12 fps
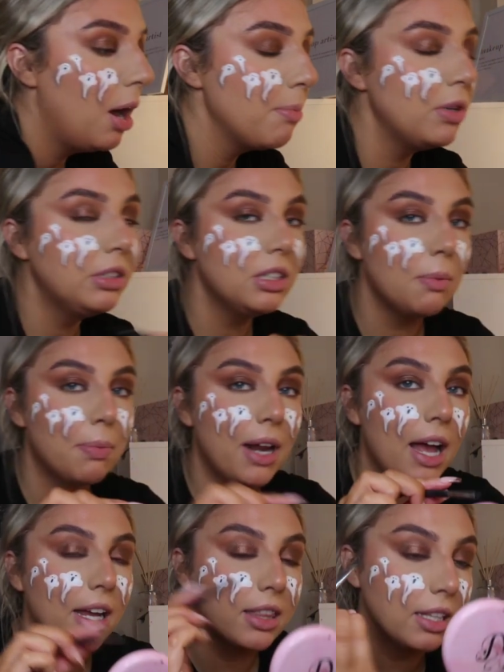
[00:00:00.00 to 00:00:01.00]
I'm using the
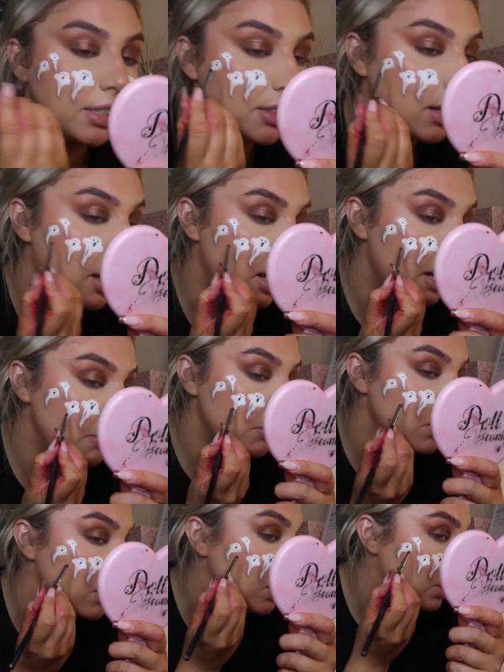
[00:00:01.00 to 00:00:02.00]
black this
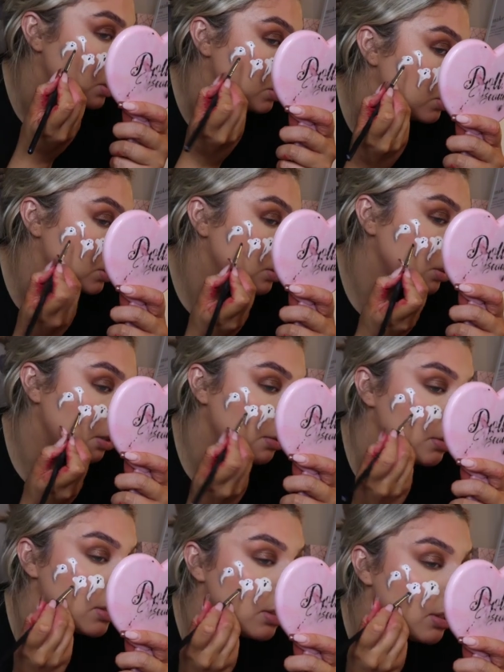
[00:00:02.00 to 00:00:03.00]
time, just so
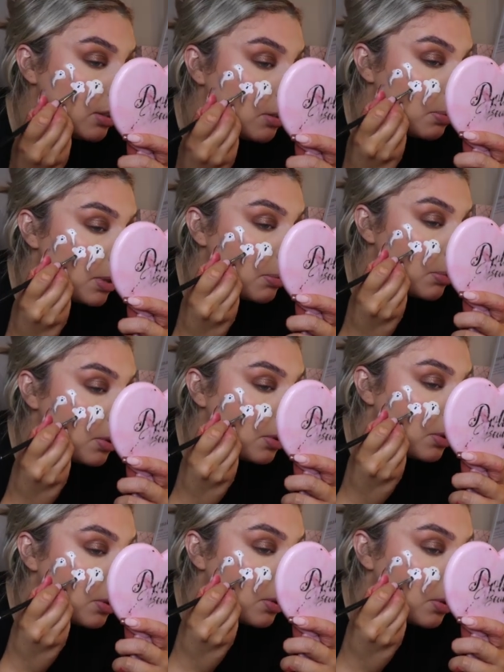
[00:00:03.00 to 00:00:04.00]
it's a little bit
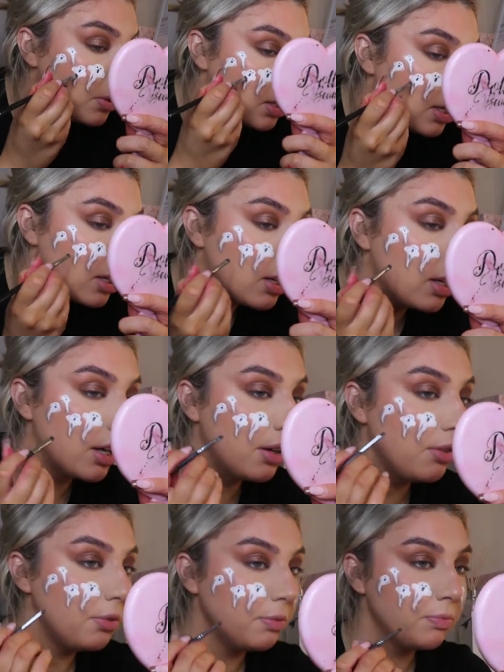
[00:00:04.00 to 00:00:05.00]
more stand
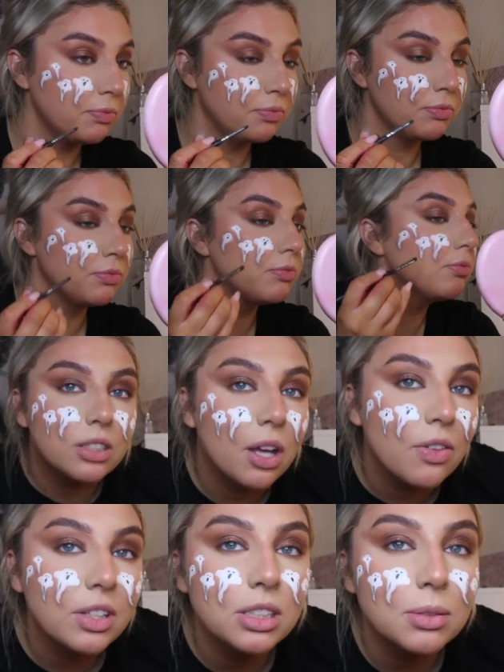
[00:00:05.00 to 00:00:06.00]
out. So
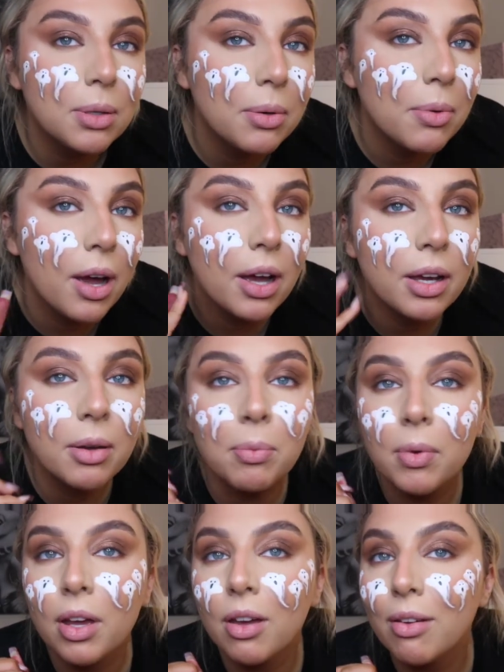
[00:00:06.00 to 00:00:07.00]
this is what we're working
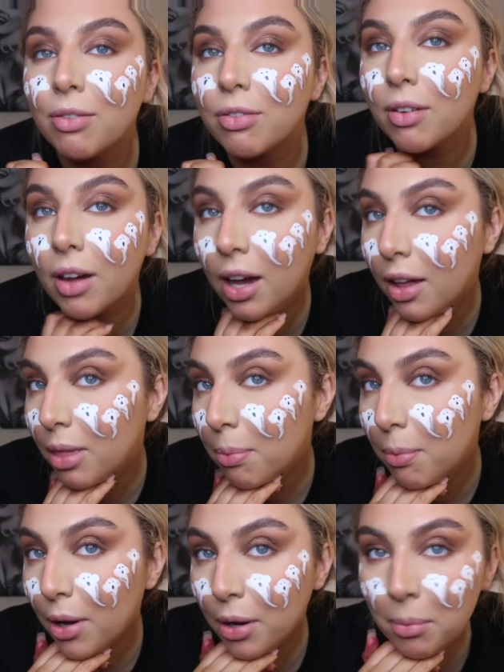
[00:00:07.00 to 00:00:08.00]
with at the
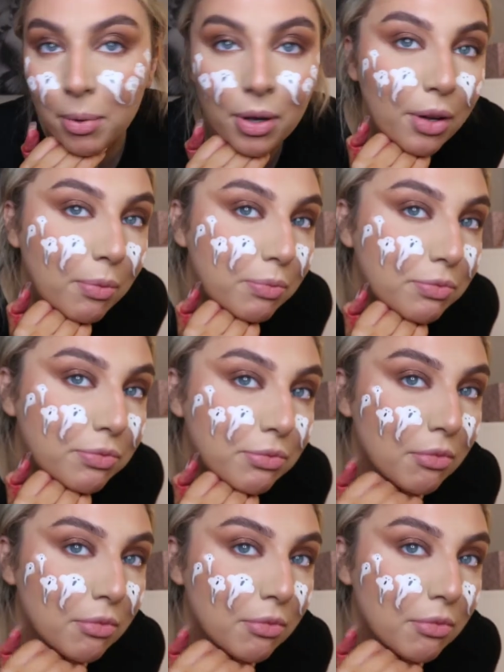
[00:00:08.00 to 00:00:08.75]
moment.